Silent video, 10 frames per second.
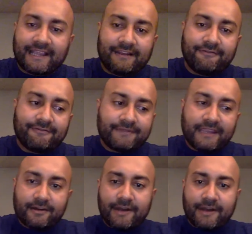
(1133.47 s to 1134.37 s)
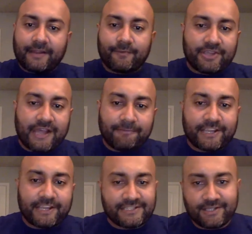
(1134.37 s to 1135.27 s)
of interacting with your
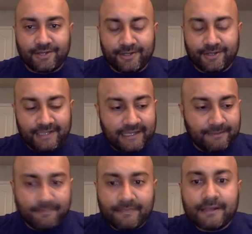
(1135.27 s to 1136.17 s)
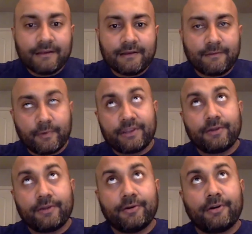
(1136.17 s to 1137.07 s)
application, with
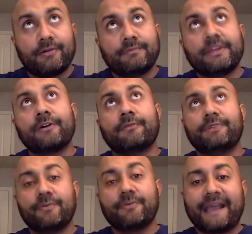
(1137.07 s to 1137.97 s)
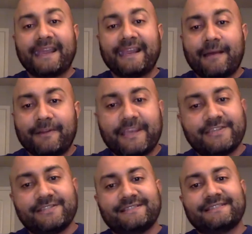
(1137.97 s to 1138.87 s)
your your backend
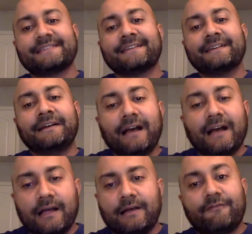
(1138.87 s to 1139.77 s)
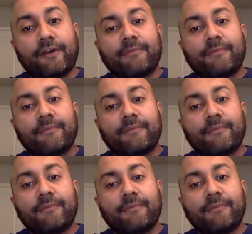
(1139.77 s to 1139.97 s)
applications from